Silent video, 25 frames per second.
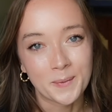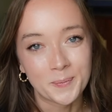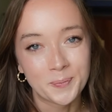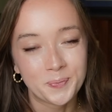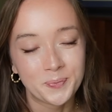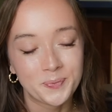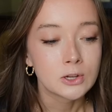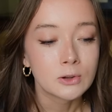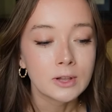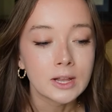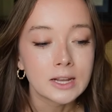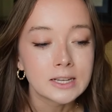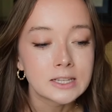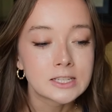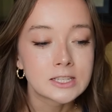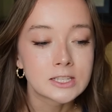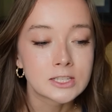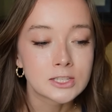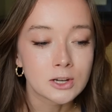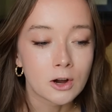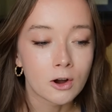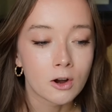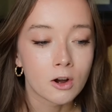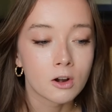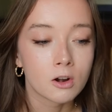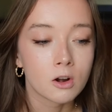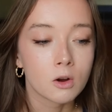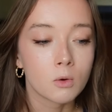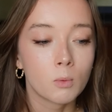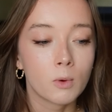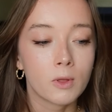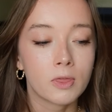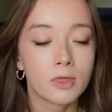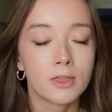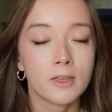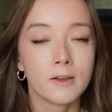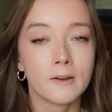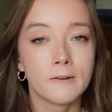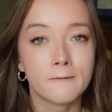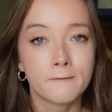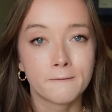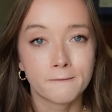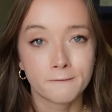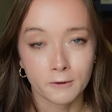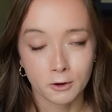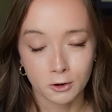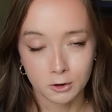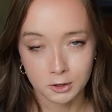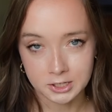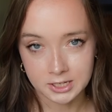So let's start with the
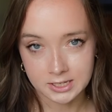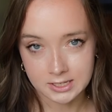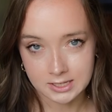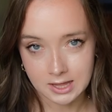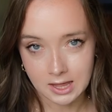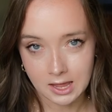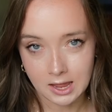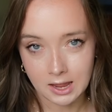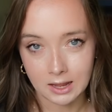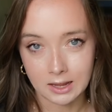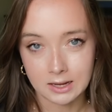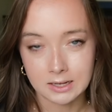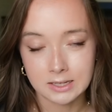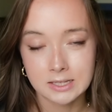first thing,